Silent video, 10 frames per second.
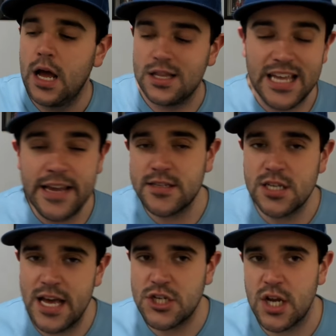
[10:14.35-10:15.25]
Leafs
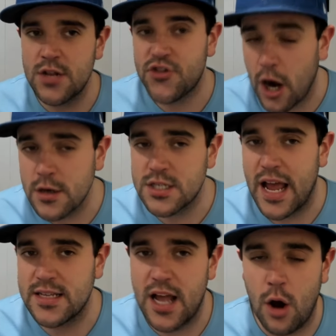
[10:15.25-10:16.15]
edition Thursday
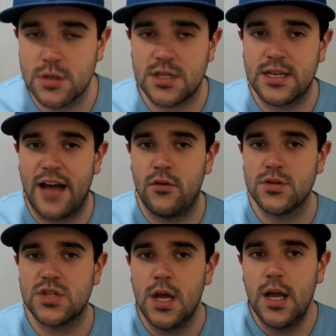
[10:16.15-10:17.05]
as they host the
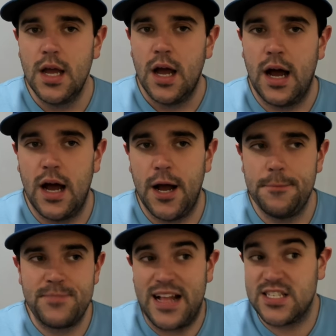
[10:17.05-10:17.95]
Devils
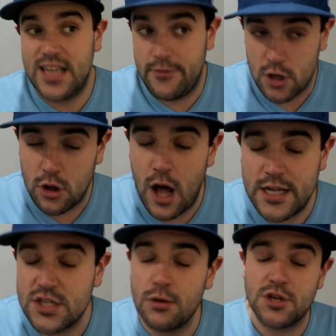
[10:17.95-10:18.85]
um, at 7 o'clock
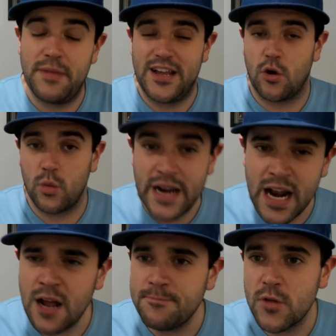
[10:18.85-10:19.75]
at Scotiabank
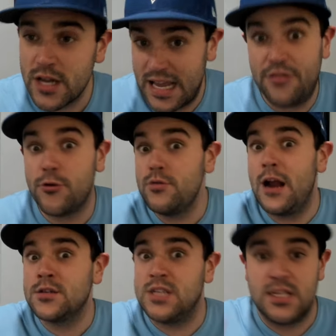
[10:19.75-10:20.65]
Arena. we're going to get through
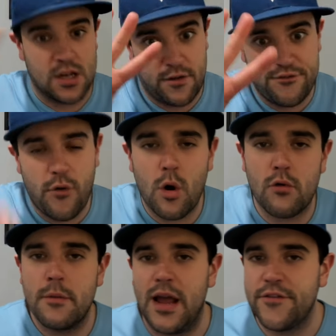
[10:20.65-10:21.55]
their season.
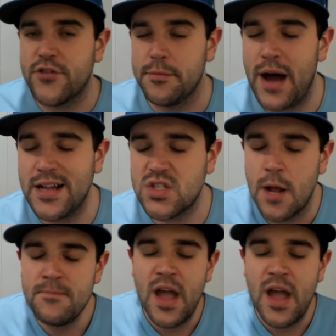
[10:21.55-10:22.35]
Four remain for the Buds.